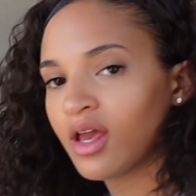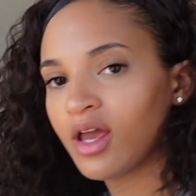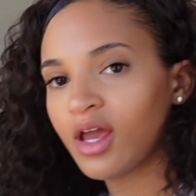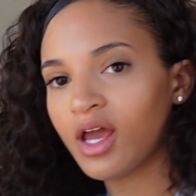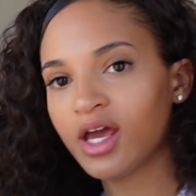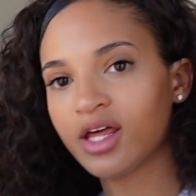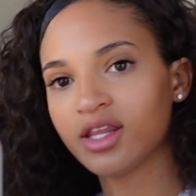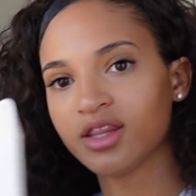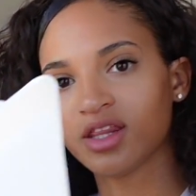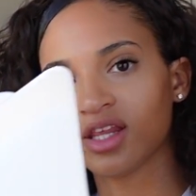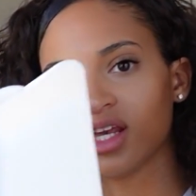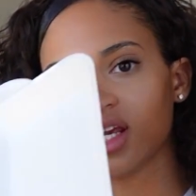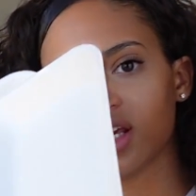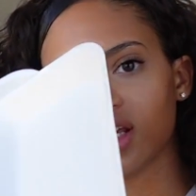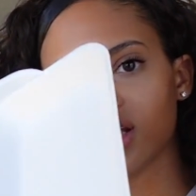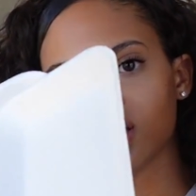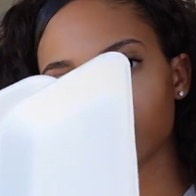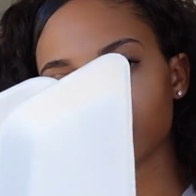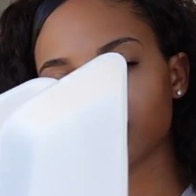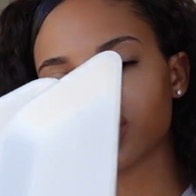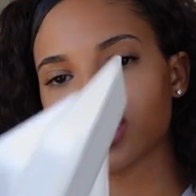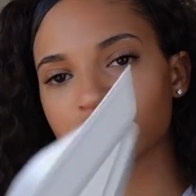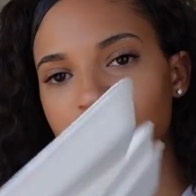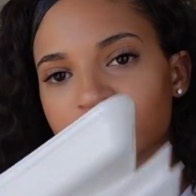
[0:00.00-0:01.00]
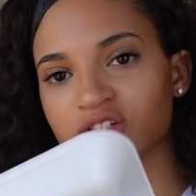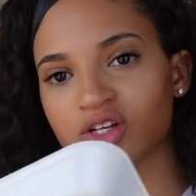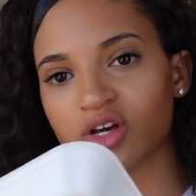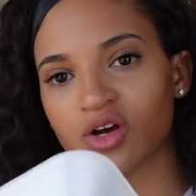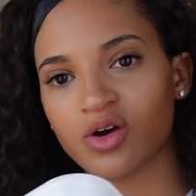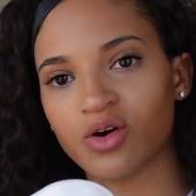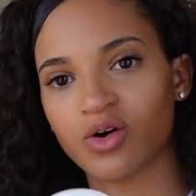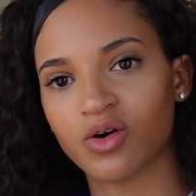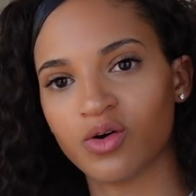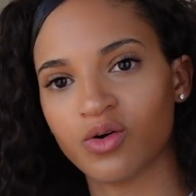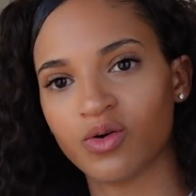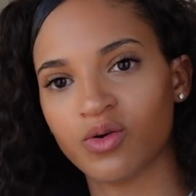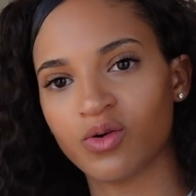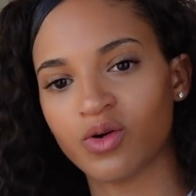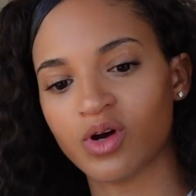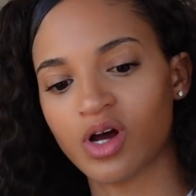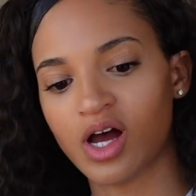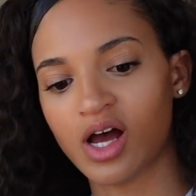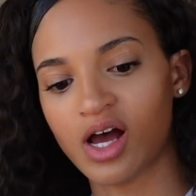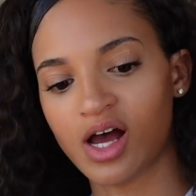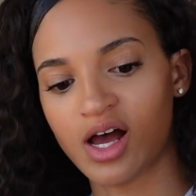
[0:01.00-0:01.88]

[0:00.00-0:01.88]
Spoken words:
in these just so